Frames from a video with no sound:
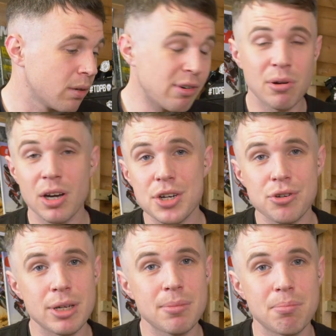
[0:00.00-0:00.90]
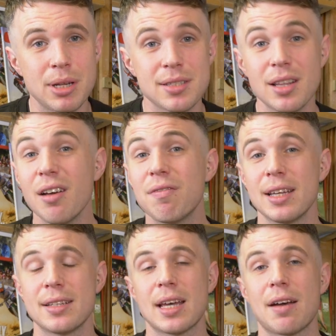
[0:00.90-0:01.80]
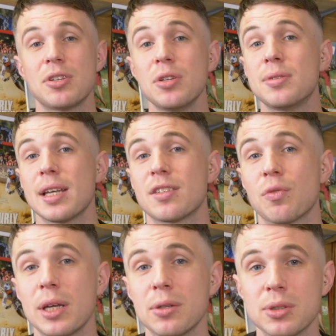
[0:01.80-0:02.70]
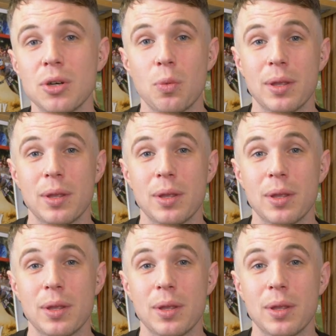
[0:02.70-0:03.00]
Real luxury, but it's lovely to have two sets of wheels